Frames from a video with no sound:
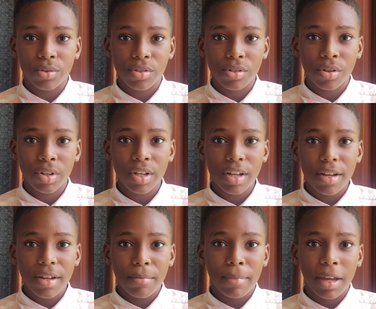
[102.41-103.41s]
So
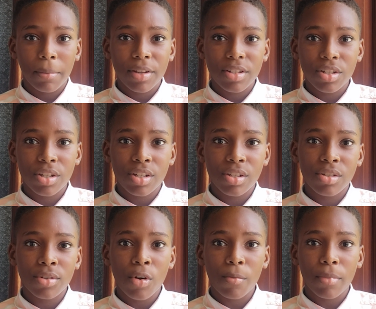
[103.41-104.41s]
my message is
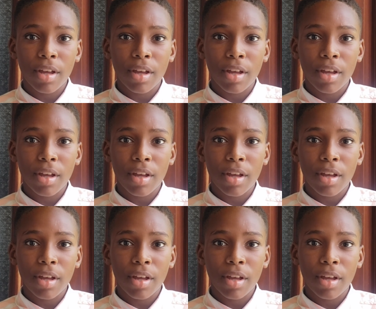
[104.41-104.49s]
don't